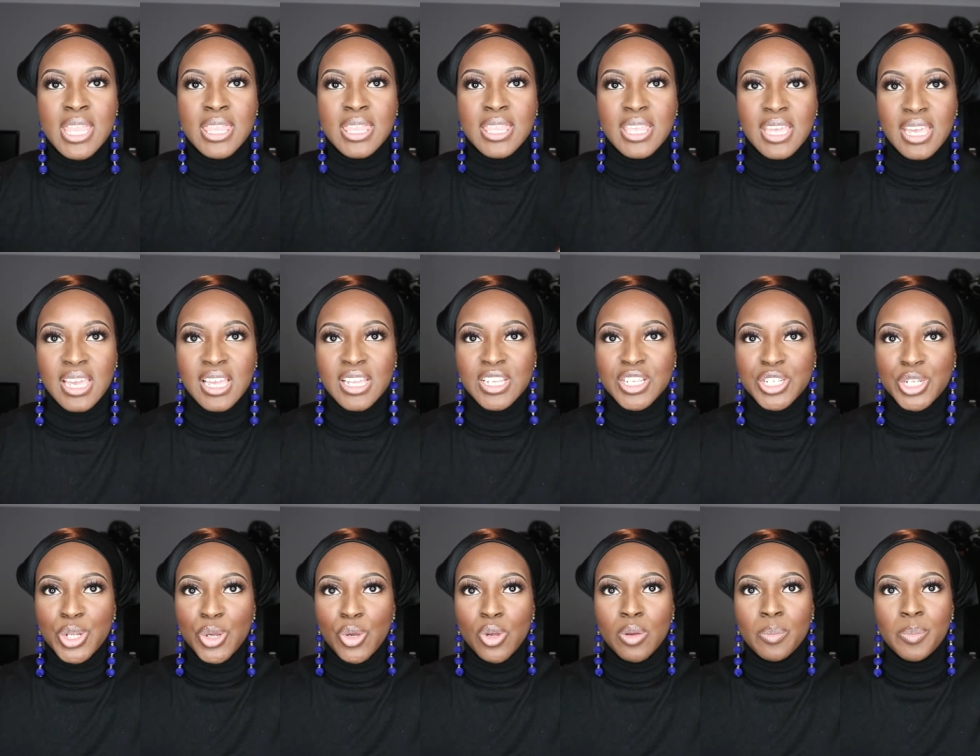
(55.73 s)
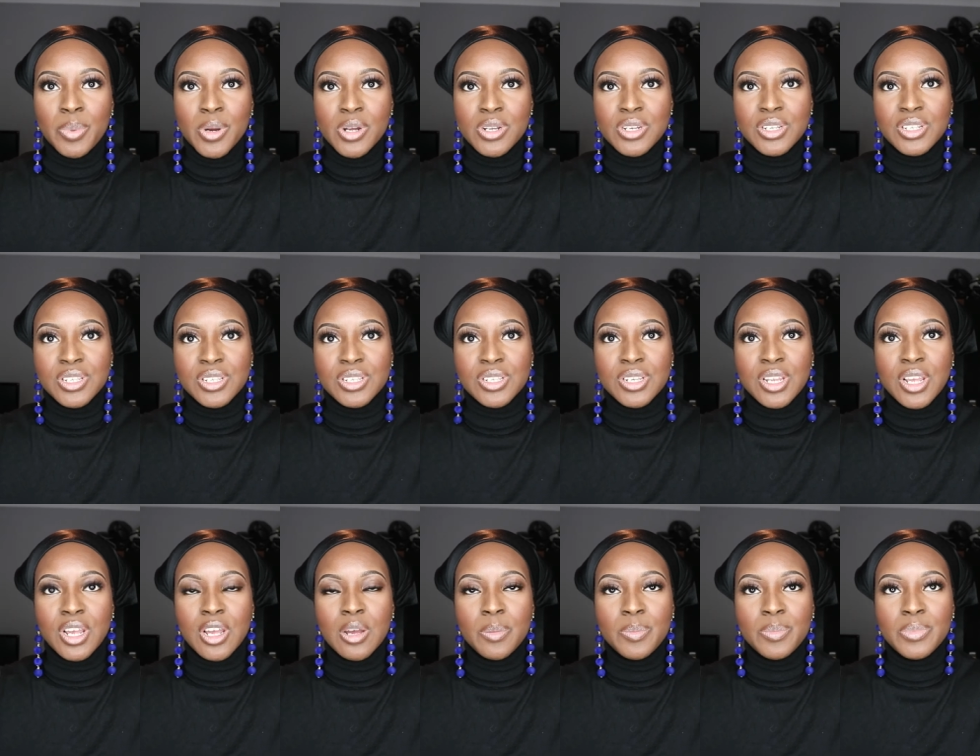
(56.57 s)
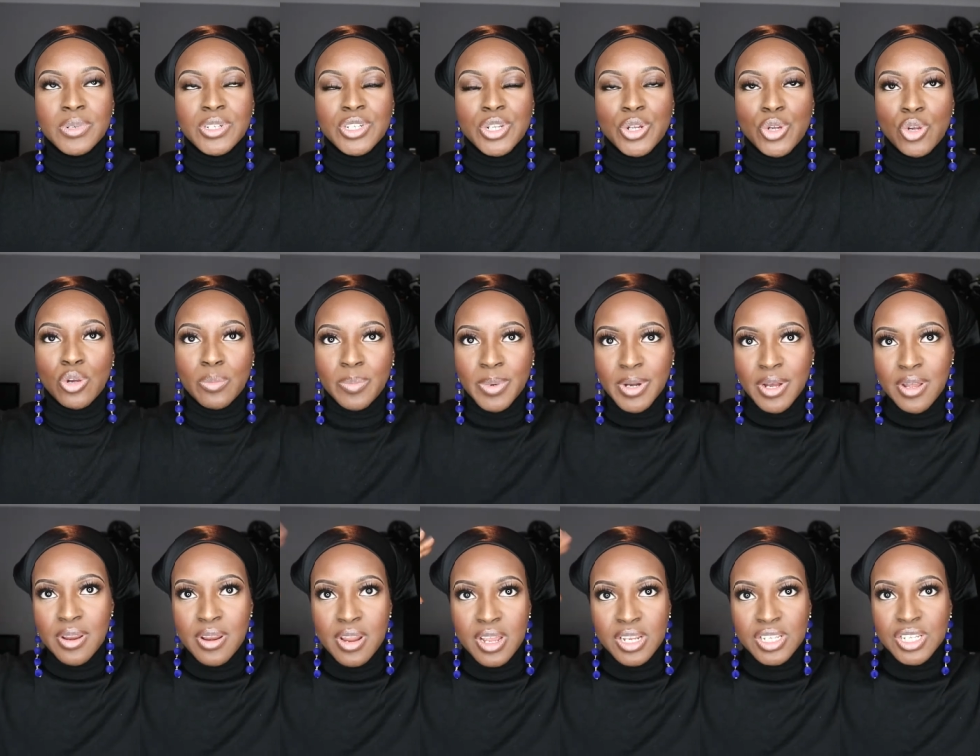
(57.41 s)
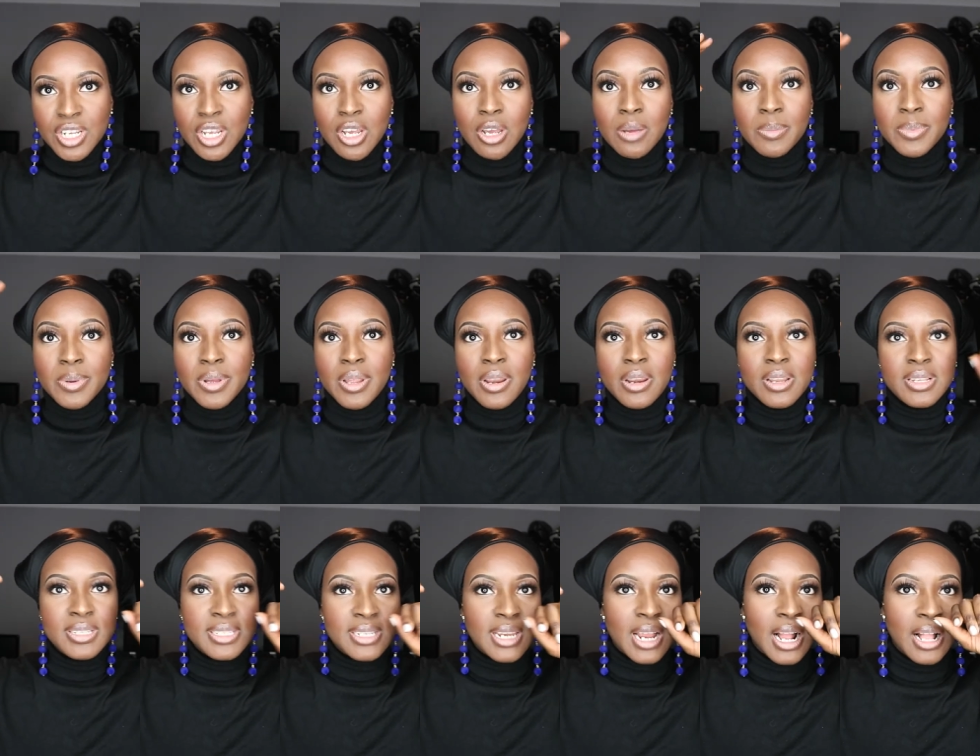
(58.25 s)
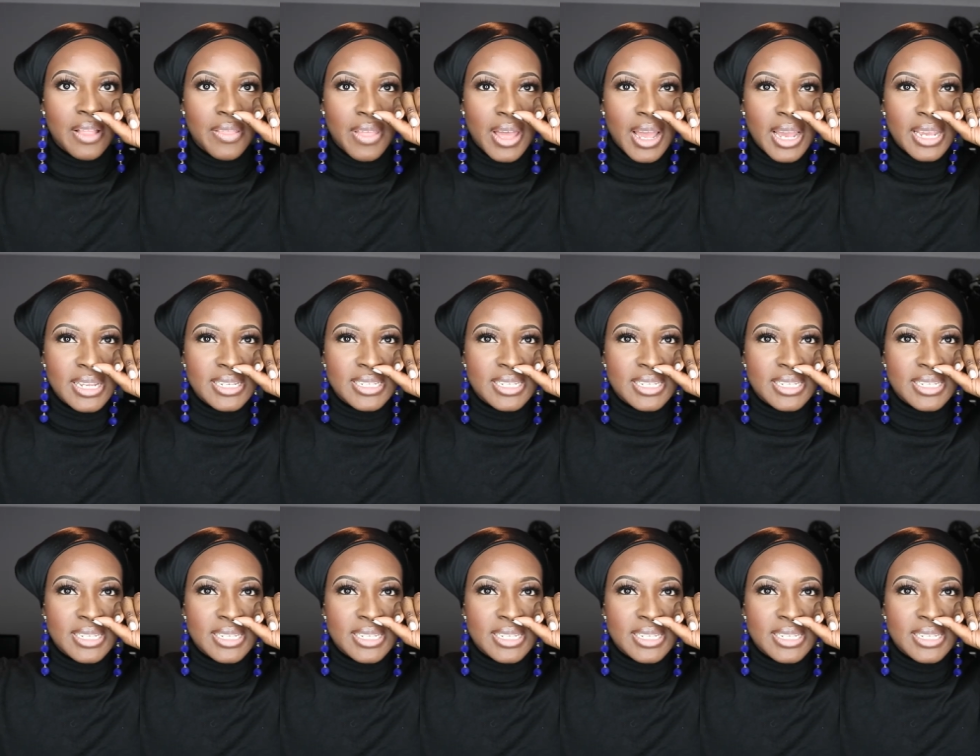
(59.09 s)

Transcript: the two bun turban style that I